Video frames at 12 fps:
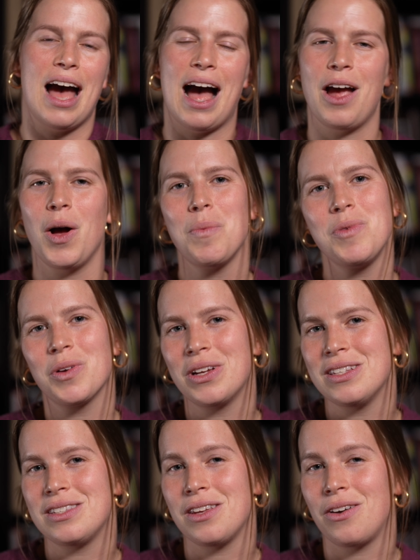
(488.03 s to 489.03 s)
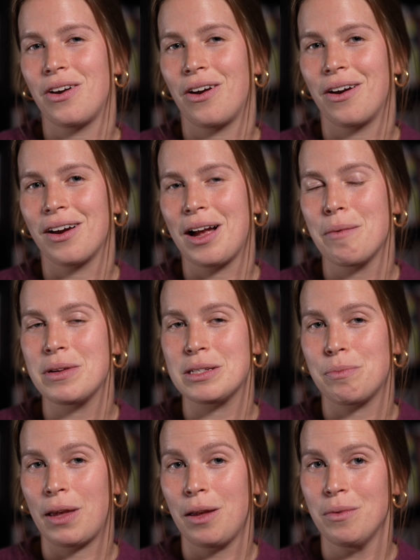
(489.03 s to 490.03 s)
I hope you'll consider coming to
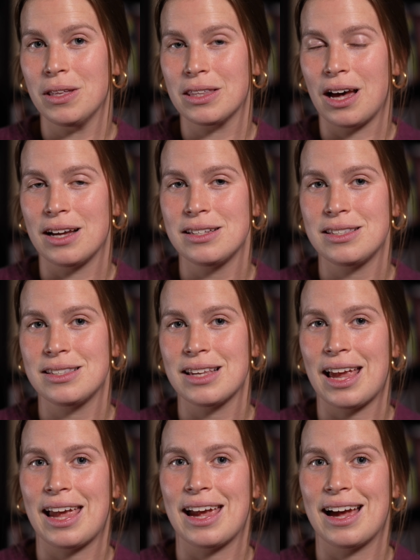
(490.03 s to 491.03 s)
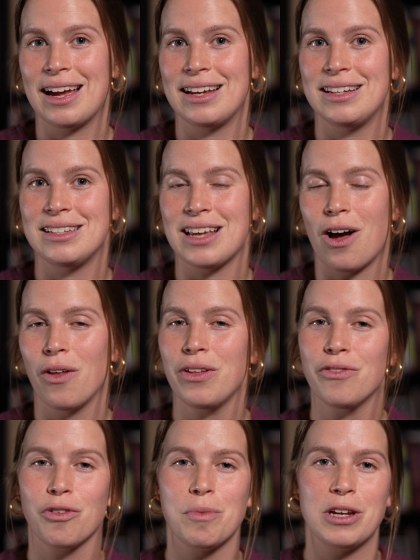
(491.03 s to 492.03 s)
paint with us, and all the
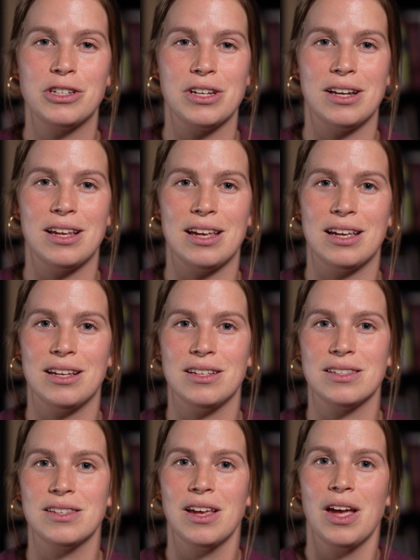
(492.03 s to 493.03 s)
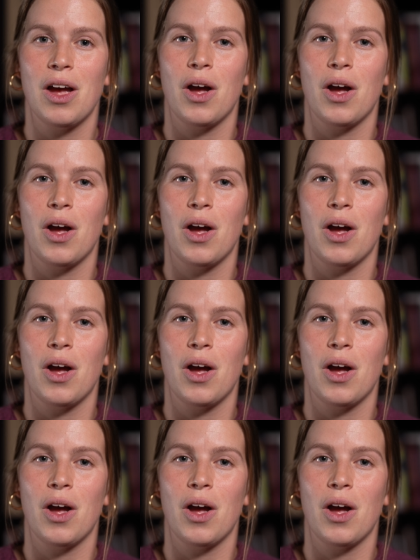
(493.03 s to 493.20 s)
information is